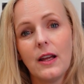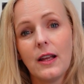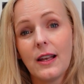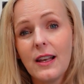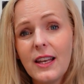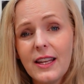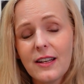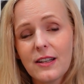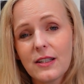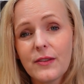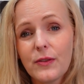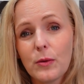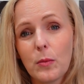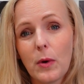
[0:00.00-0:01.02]
Leaders
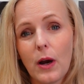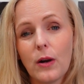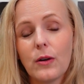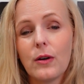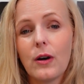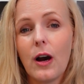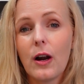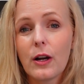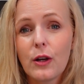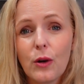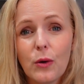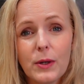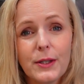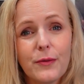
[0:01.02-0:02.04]
of tomorrow are
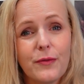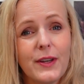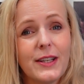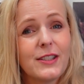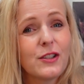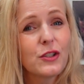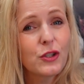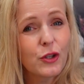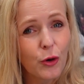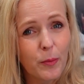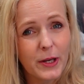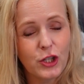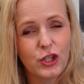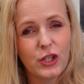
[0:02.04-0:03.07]
going to face so
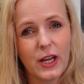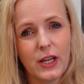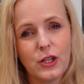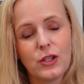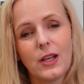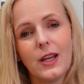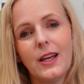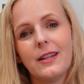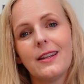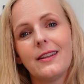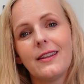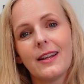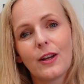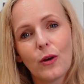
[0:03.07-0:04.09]
much change
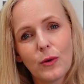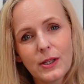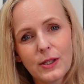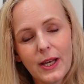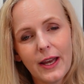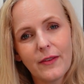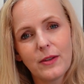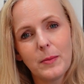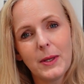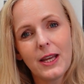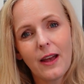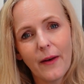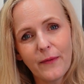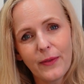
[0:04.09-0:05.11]
that they're going to have to be
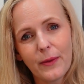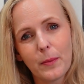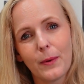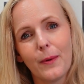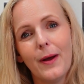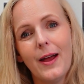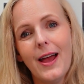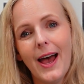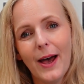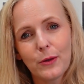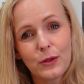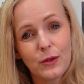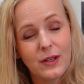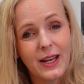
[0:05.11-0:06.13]
comfortable how
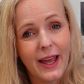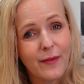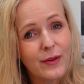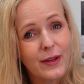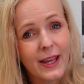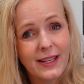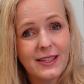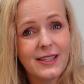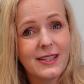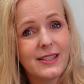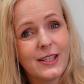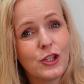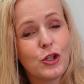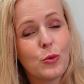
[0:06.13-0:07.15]
to navigate these
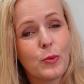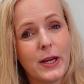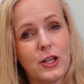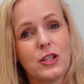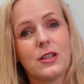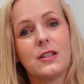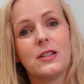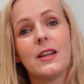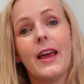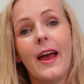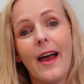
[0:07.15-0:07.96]
situations